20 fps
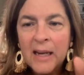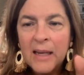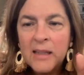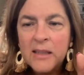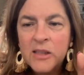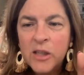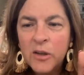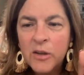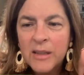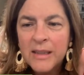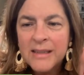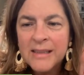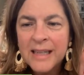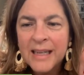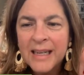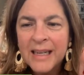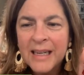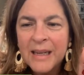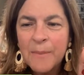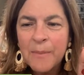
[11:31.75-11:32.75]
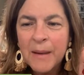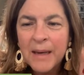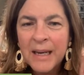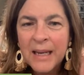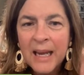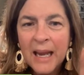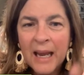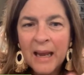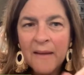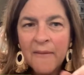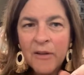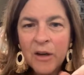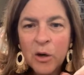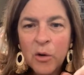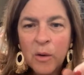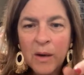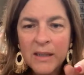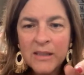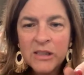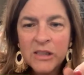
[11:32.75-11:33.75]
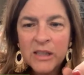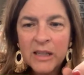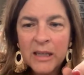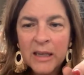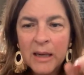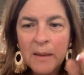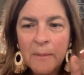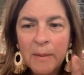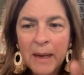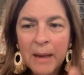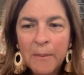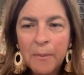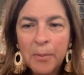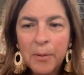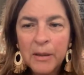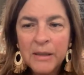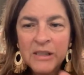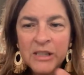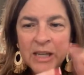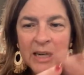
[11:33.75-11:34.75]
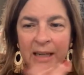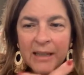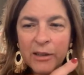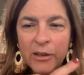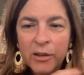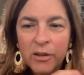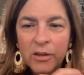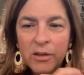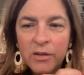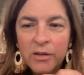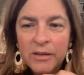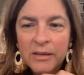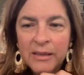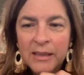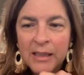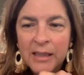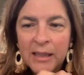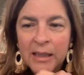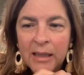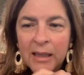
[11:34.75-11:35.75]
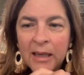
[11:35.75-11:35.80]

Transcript: So does anybody have a question about projectors?